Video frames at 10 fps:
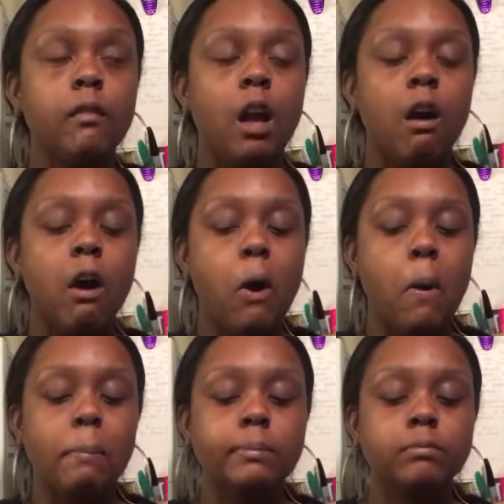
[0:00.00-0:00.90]

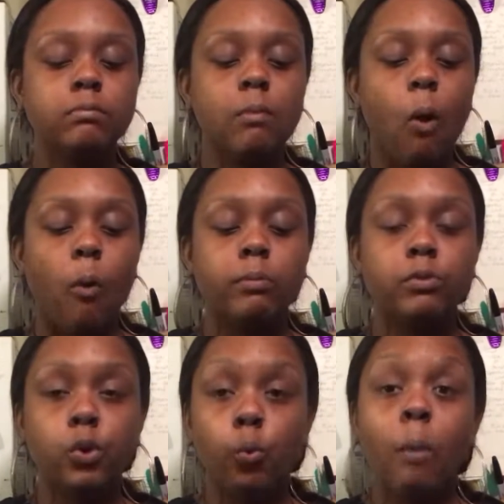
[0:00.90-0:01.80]
The
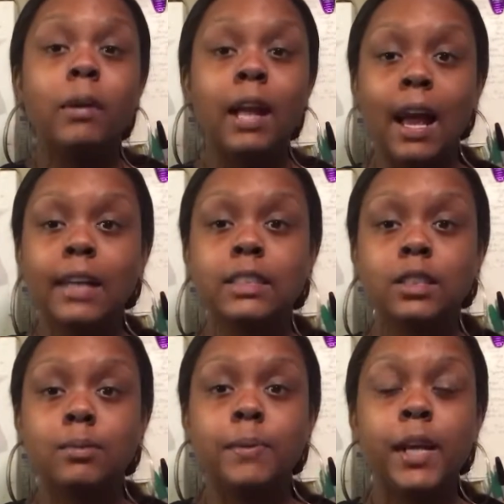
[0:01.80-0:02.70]
woman asks
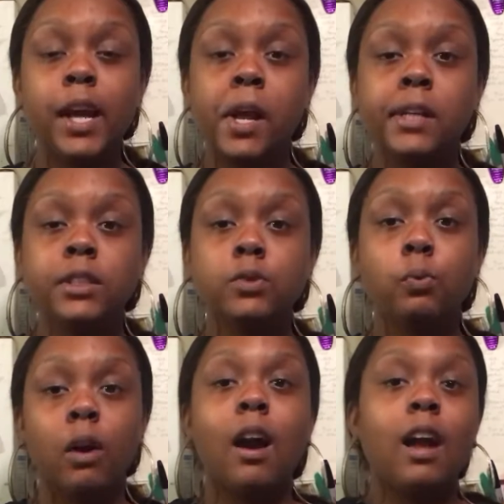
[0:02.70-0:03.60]
me
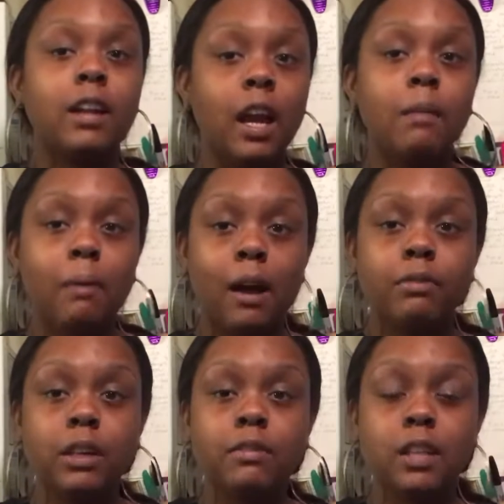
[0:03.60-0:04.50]
what kind of cake pop
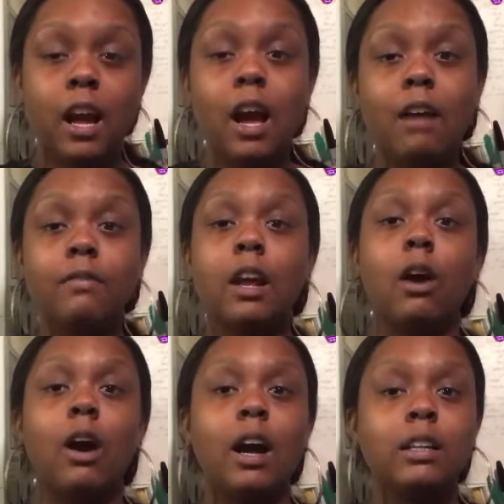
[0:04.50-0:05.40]
flavors I have.
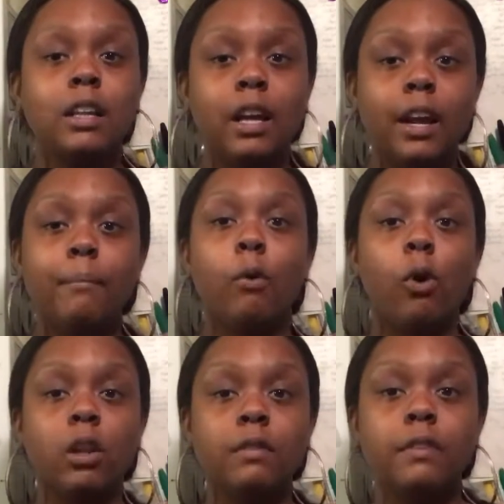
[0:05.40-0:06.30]
Now I name
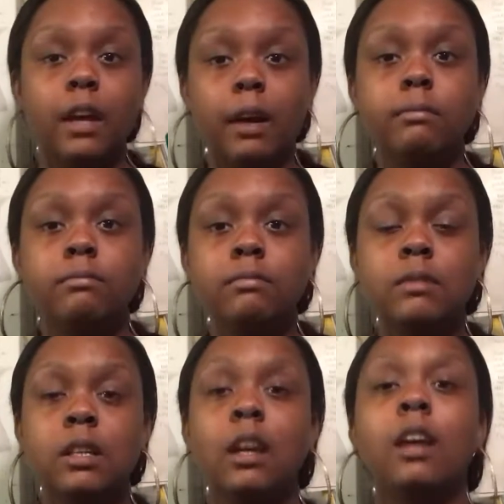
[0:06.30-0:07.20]
all of them
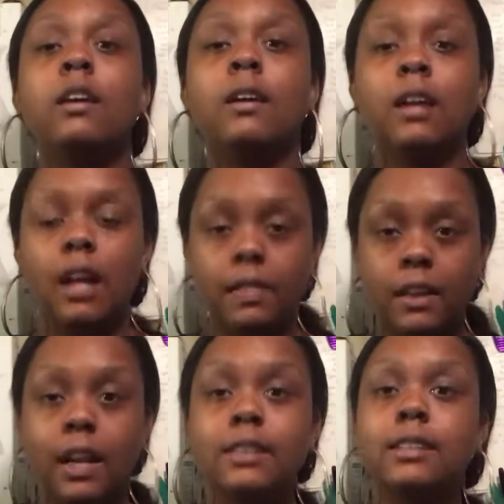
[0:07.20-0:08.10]
and
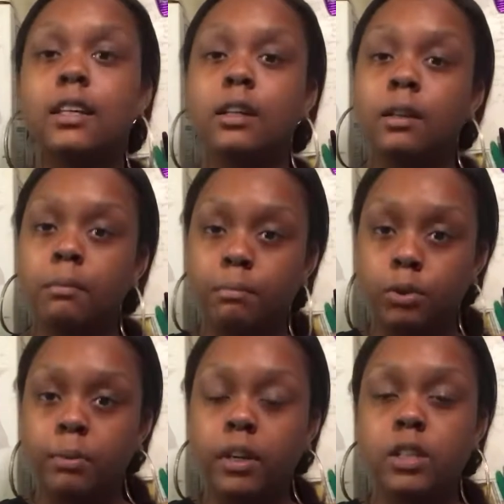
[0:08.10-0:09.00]
then I say
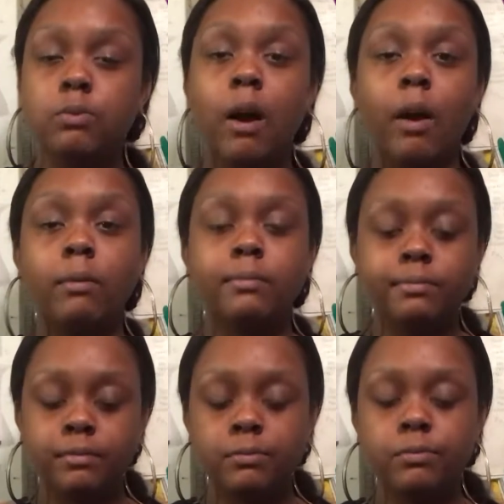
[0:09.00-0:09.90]
blueberry as well.
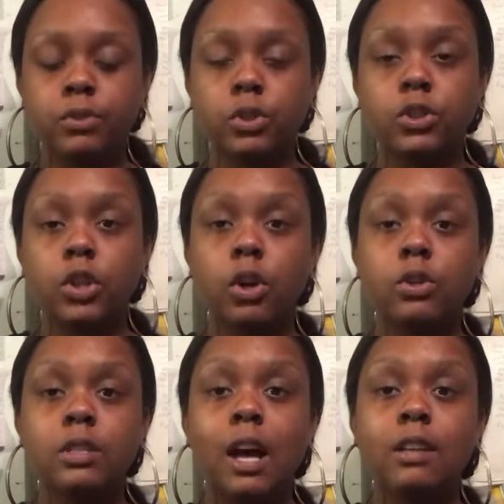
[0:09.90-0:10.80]
So she
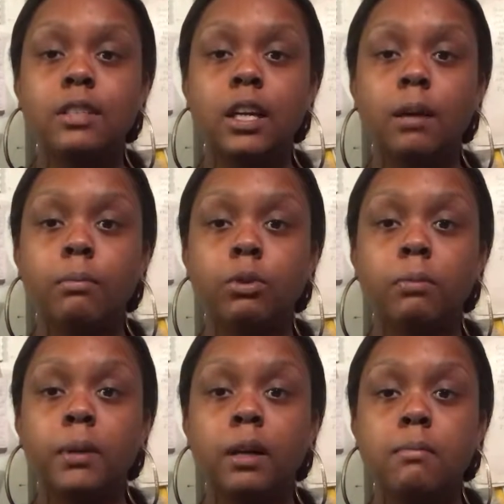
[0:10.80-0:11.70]
goes, I'll take a
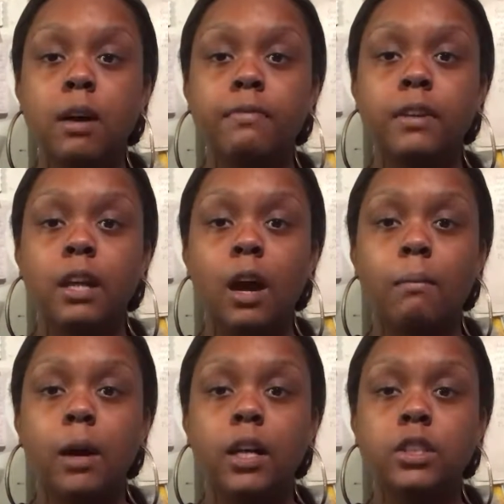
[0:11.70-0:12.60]
blueberry muffin. How
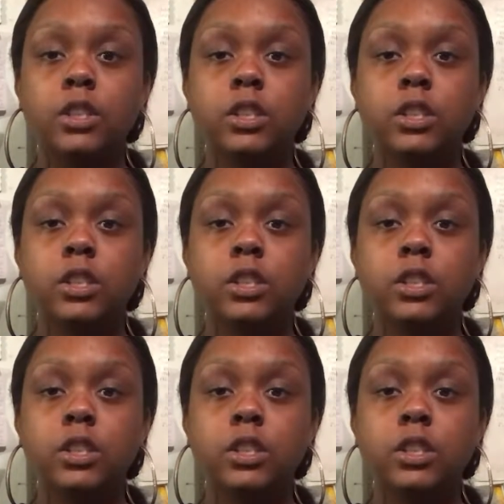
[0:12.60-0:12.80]
much?